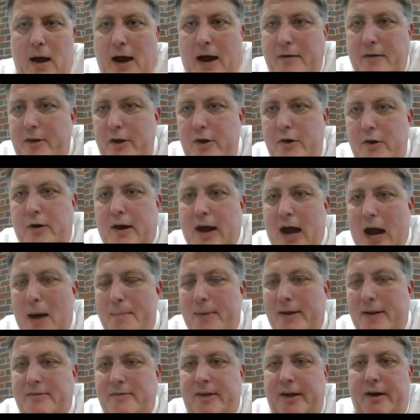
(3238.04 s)
I see your
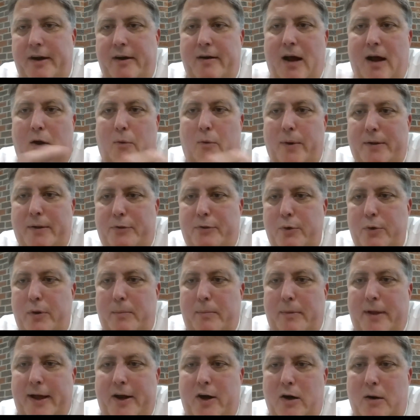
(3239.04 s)
comments here, and I'll read through
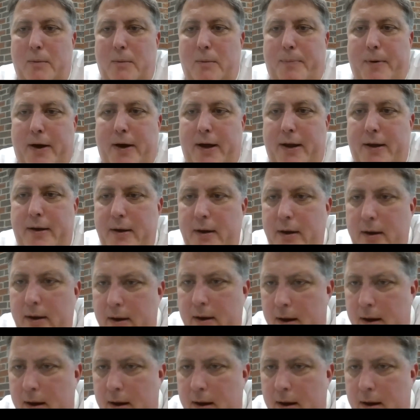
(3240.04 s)
them later, but